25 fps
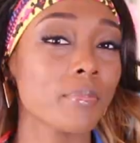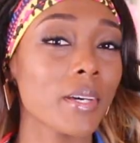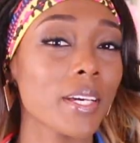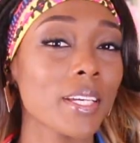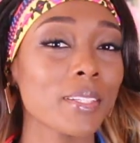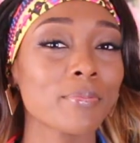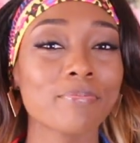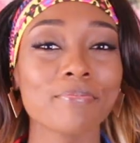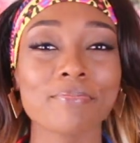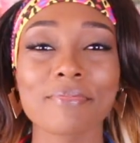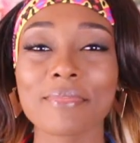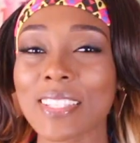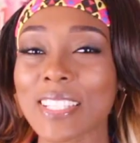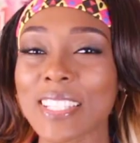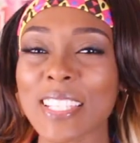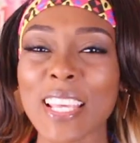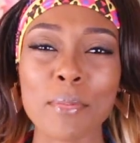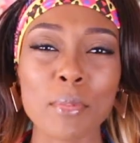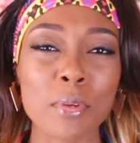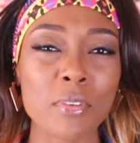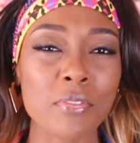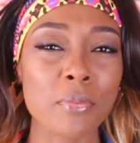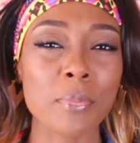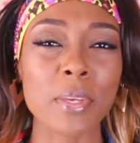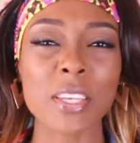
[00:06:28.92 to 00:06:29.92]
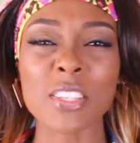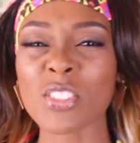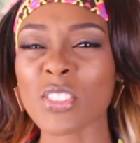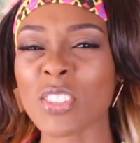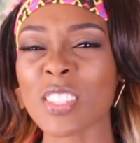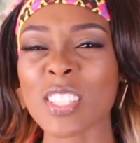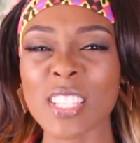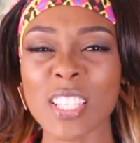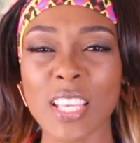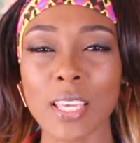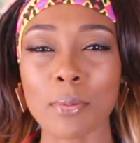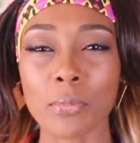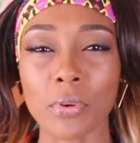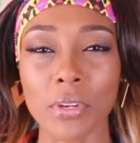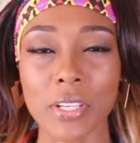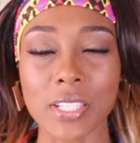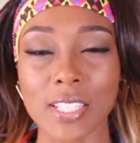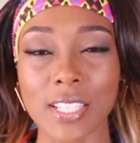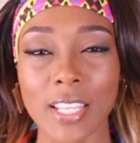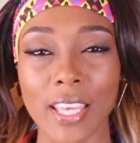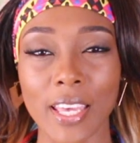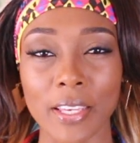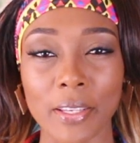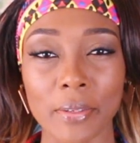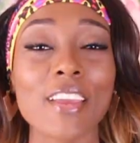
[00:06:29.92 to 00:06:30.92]
But same information, same brain
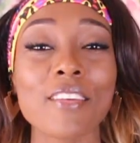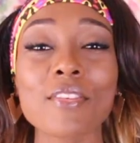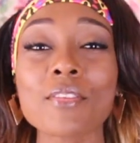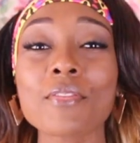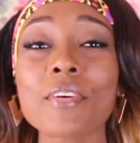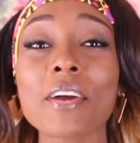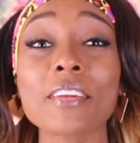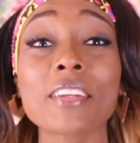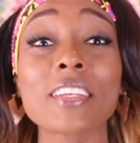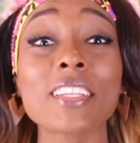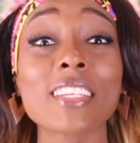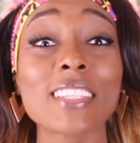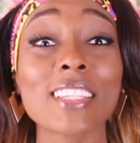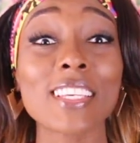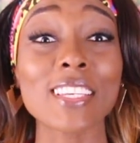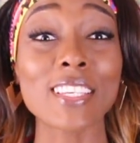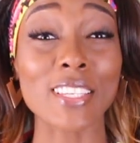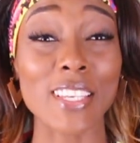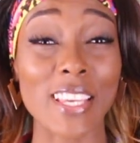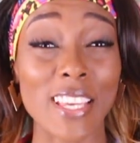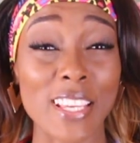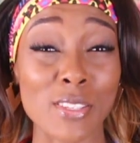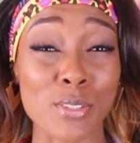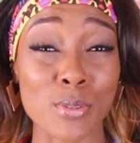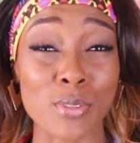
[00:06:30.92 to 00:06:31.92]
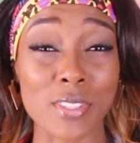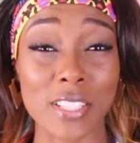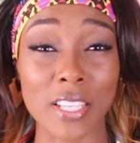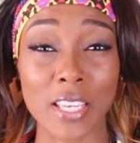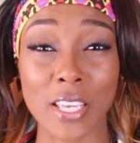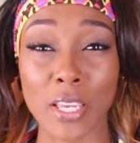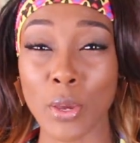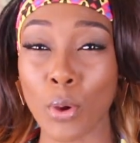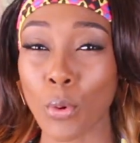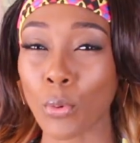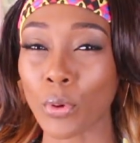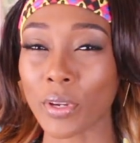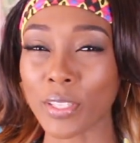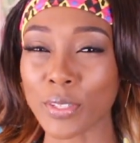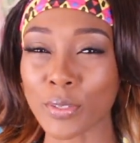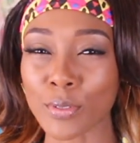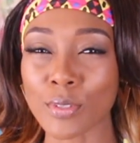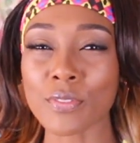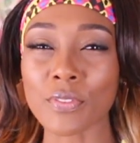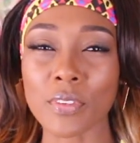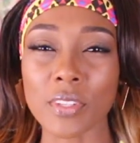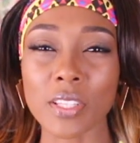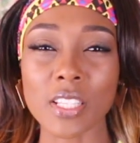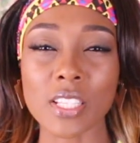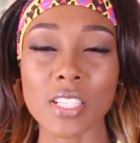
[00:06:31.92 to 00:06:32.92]
snack. If you found anything interesting or
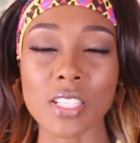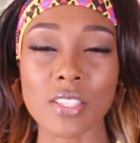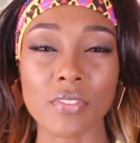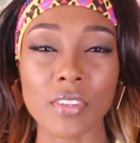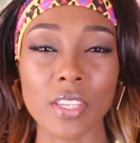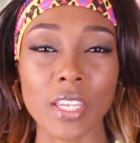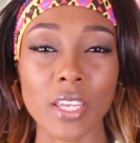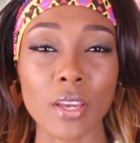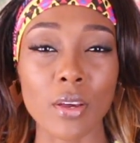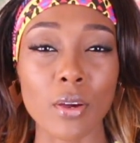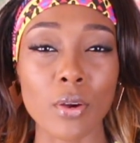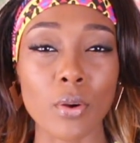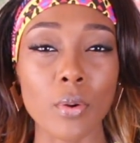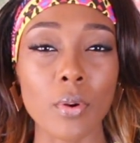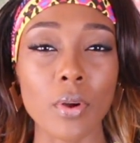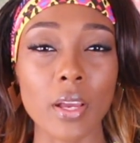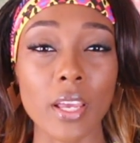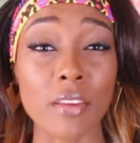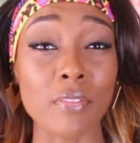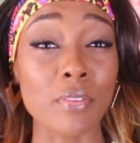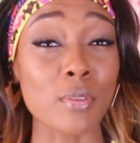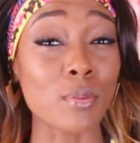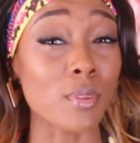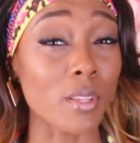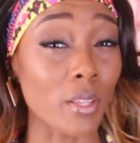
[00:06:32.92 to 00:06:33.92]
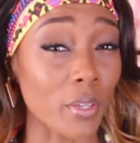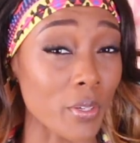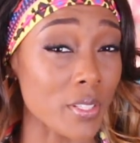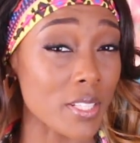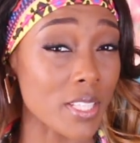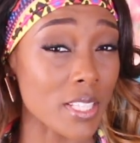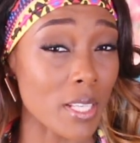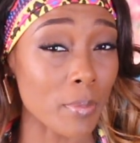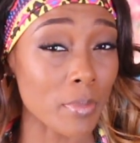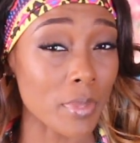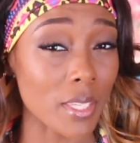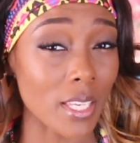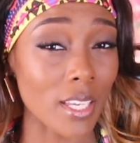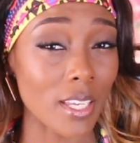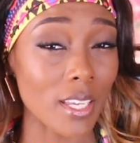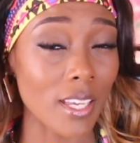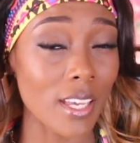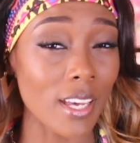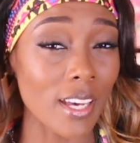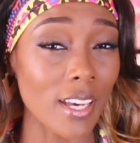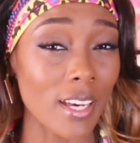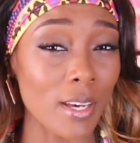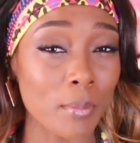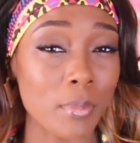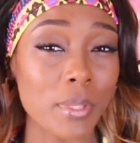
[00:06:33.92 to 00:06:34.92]
useful in this video, if you learned something,
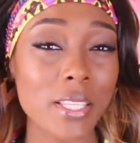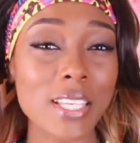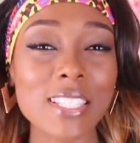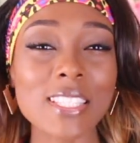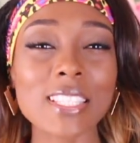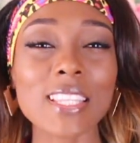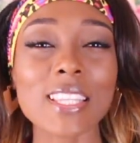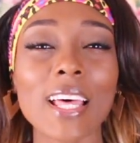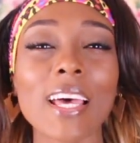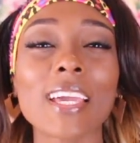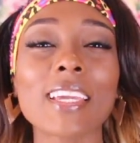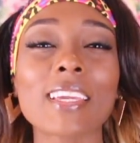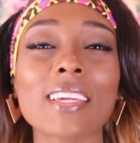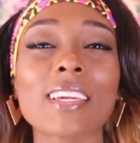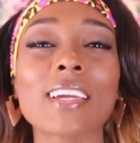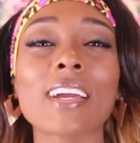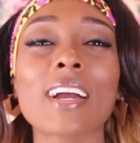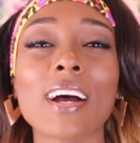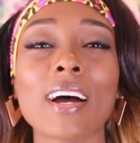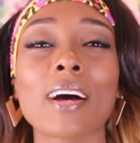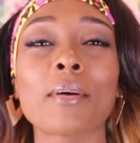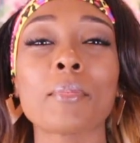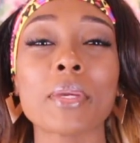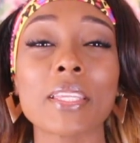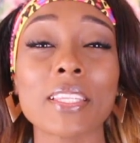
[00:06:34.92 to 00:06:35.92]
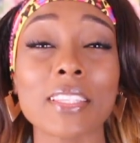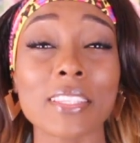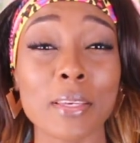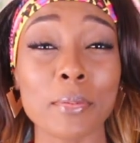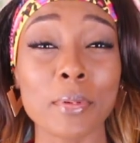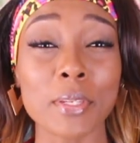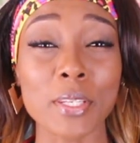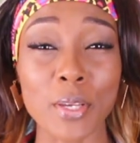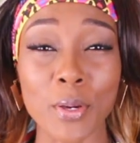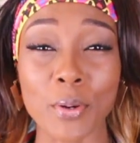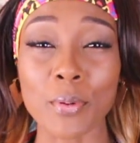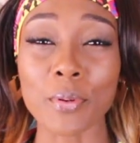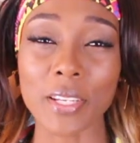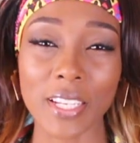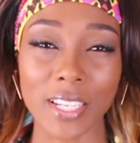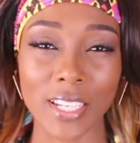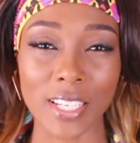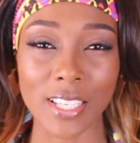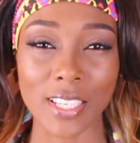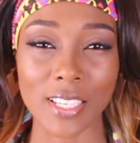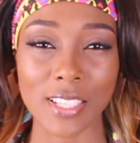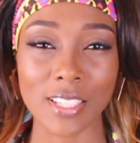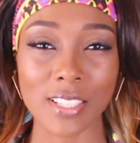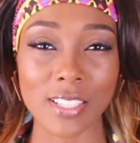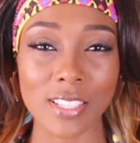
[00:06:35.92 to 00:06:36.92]
please like and comment and let me know what it
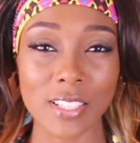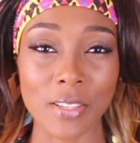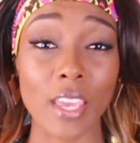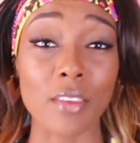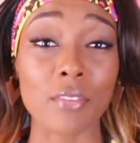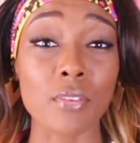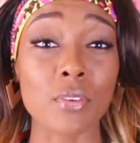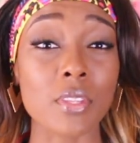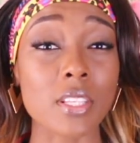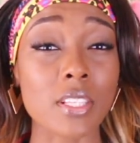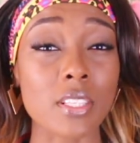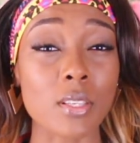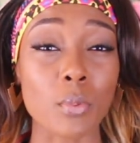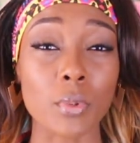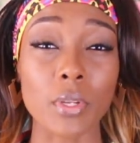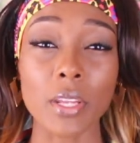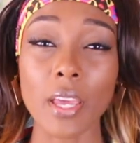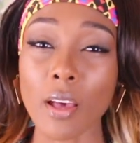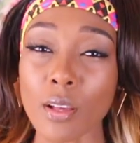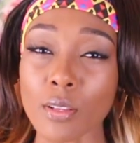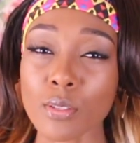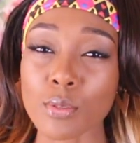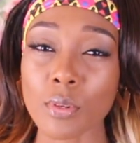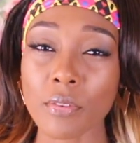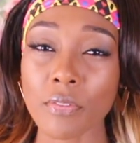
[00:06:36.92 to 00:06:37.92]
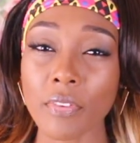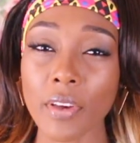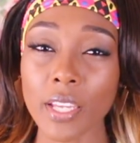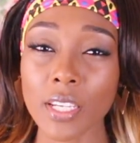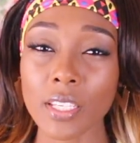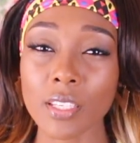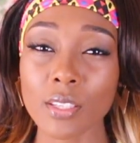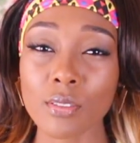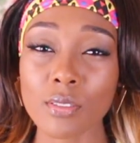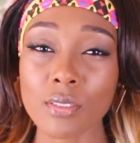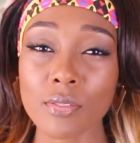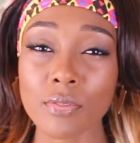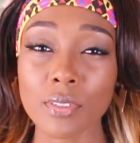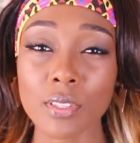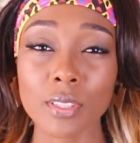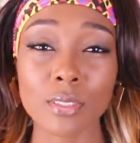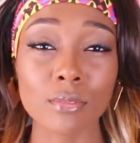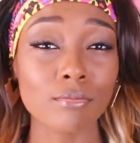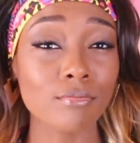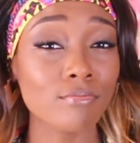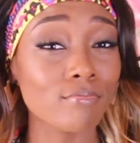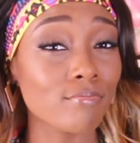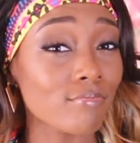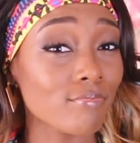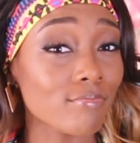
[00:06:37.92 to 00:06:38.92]
is. If you think someone else will find it useful,
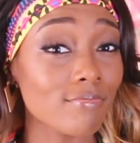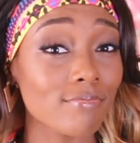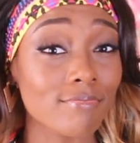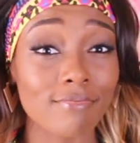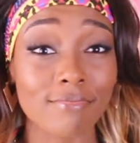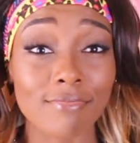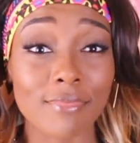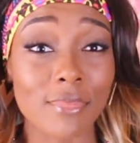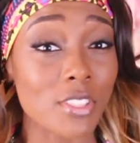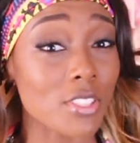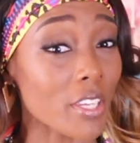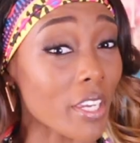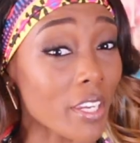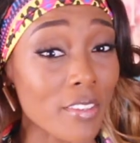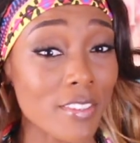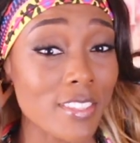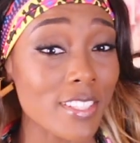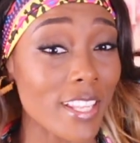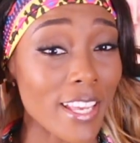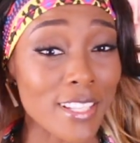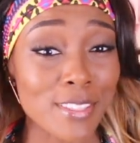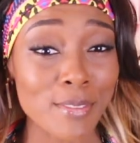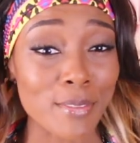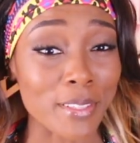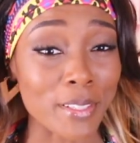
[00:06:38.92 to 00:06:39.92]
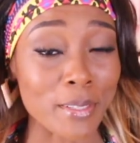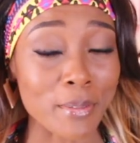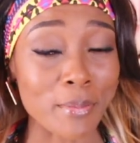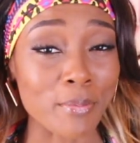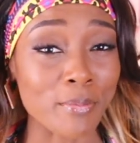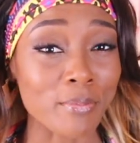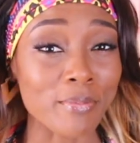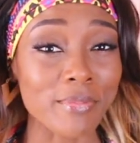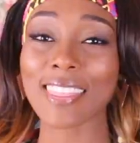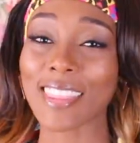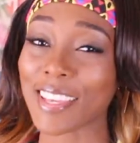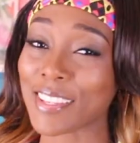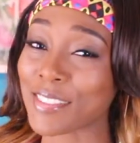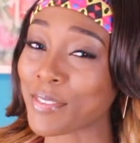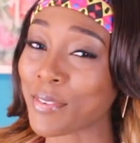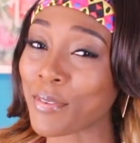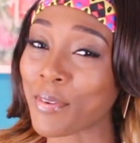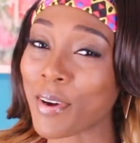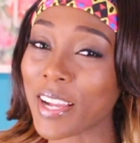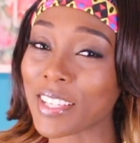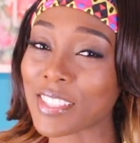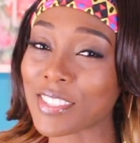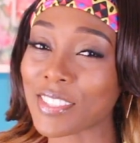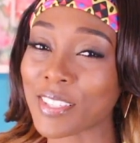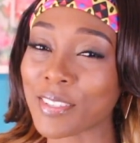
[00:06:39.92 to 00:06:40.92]
share your snacks with them. Thanks for
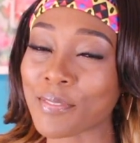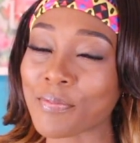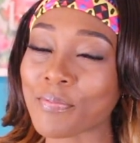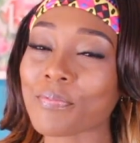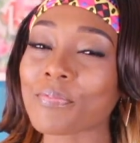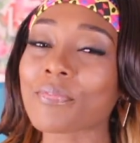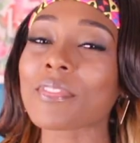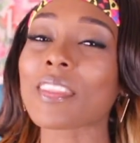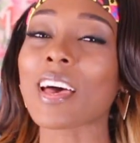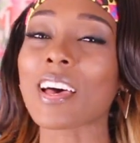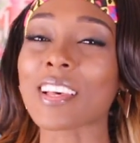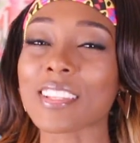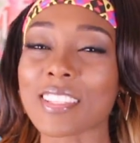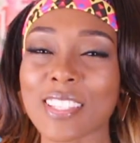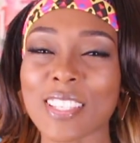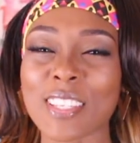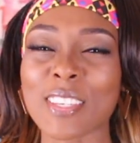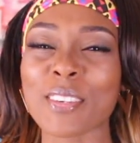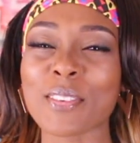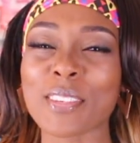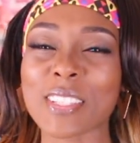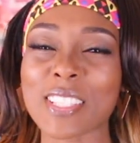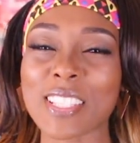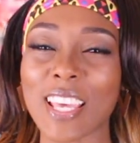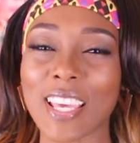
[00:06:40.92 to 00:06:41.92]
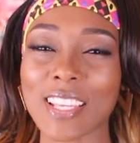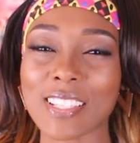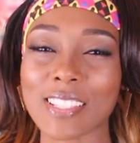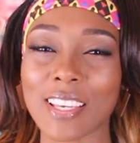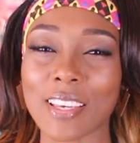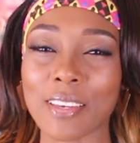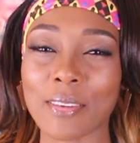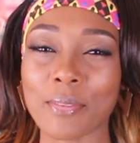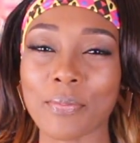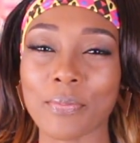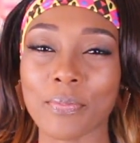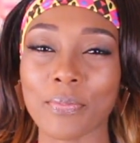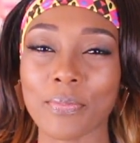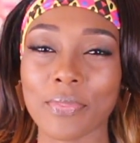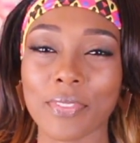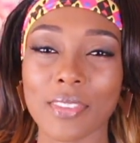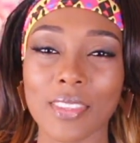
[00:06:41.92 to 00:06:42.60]
watching. I'll see you at snack time.